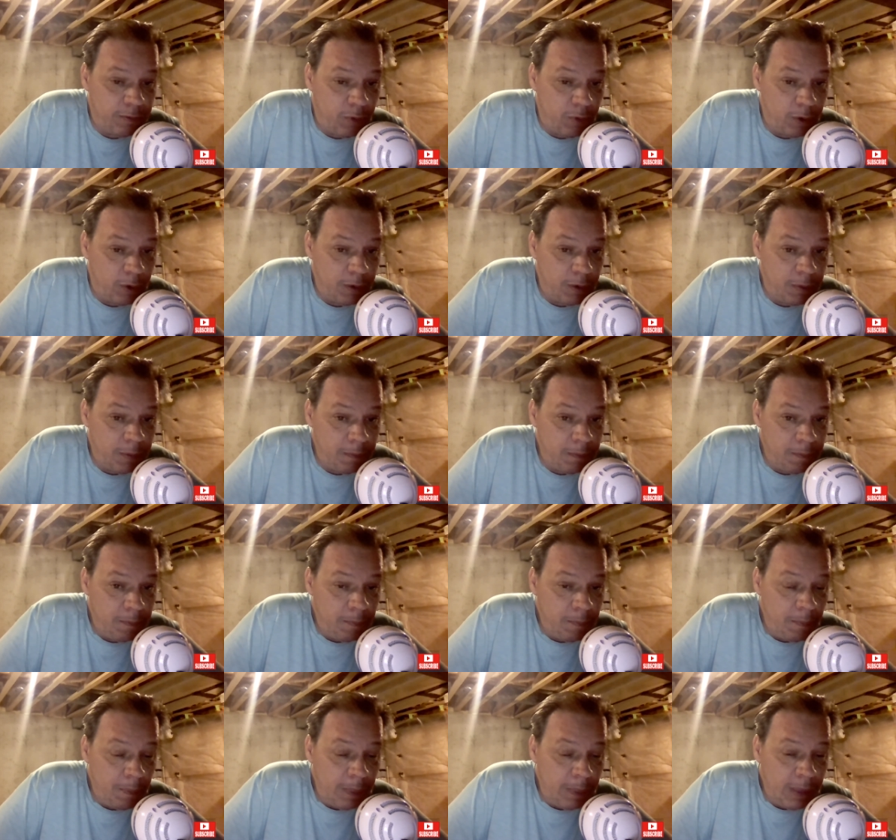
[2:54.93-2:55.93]
for it.
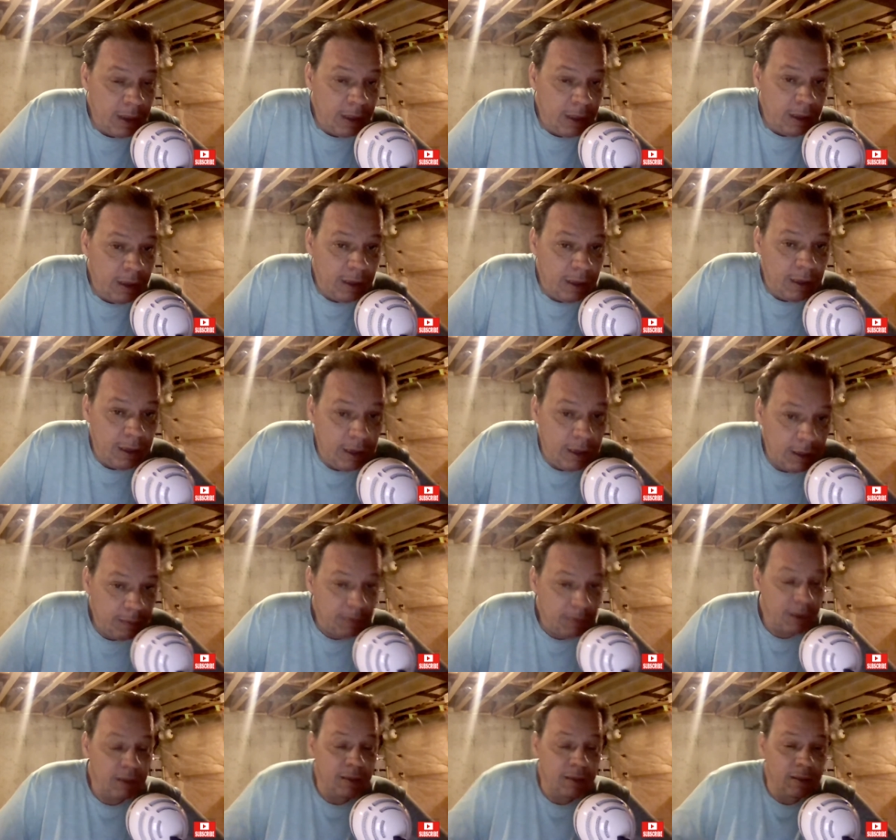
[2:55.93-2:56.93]

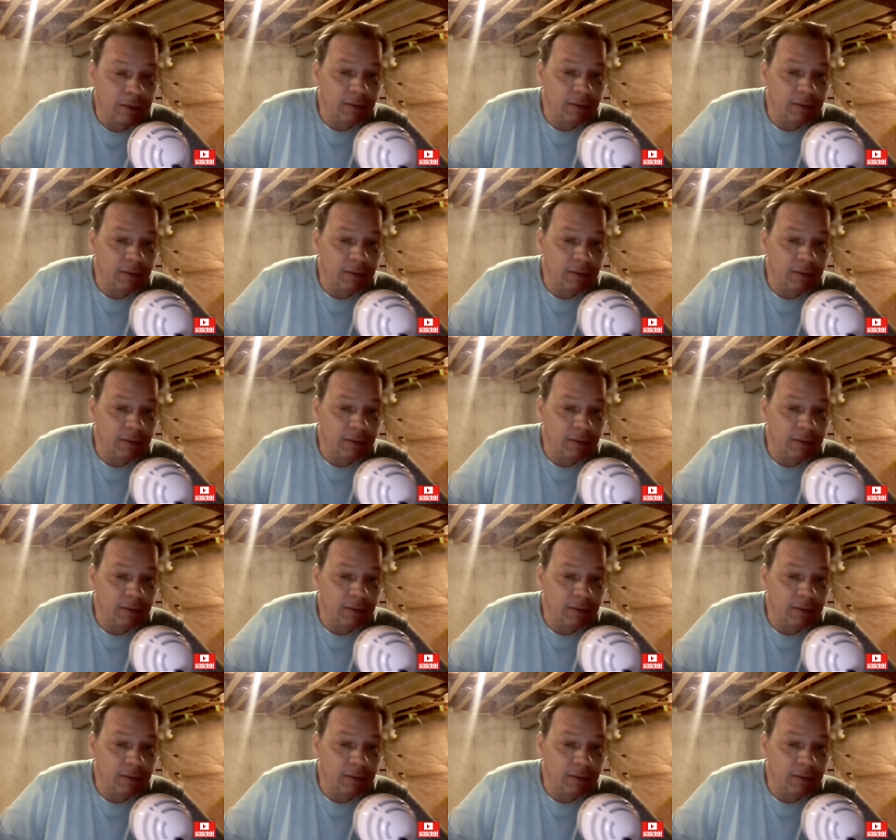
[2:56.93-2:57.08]
But the